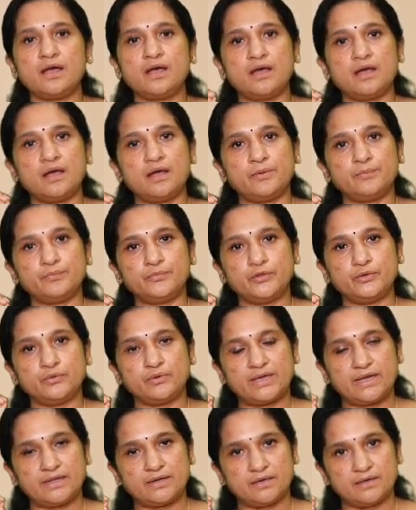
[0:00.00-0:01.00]

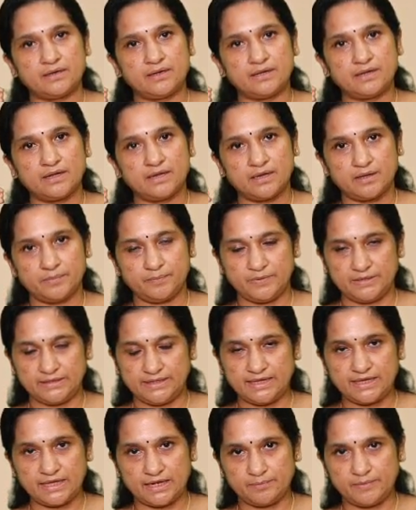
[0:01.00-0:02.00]

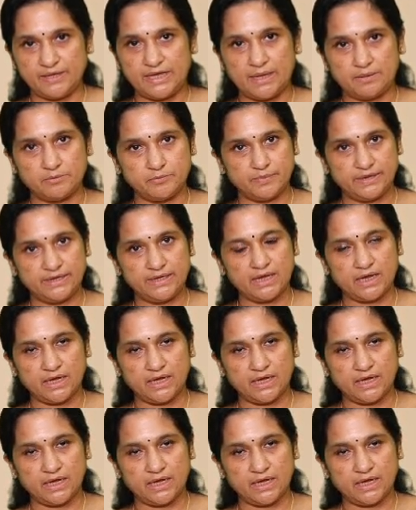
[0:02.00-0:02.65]
they can be helped by